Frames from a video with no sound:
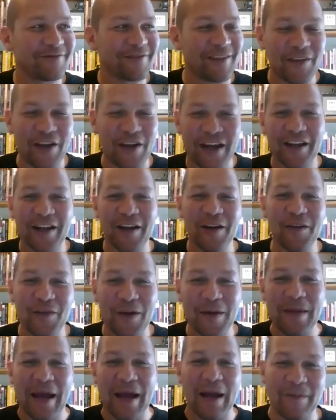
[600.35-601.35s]
I've had enough.
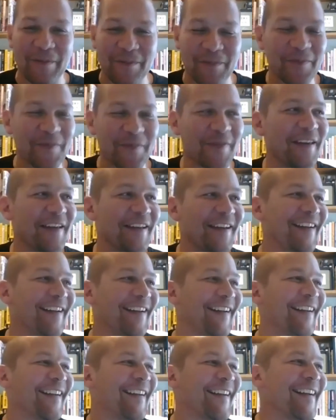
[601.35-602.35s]
I'm
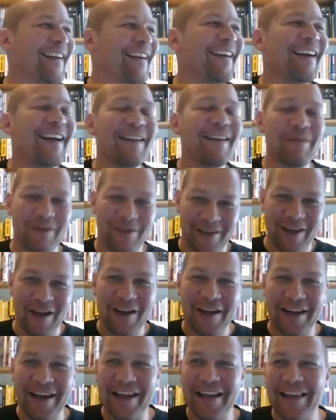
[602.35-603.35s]
out.
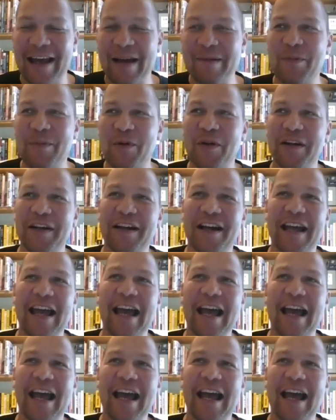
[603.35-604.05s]
luckily at that point I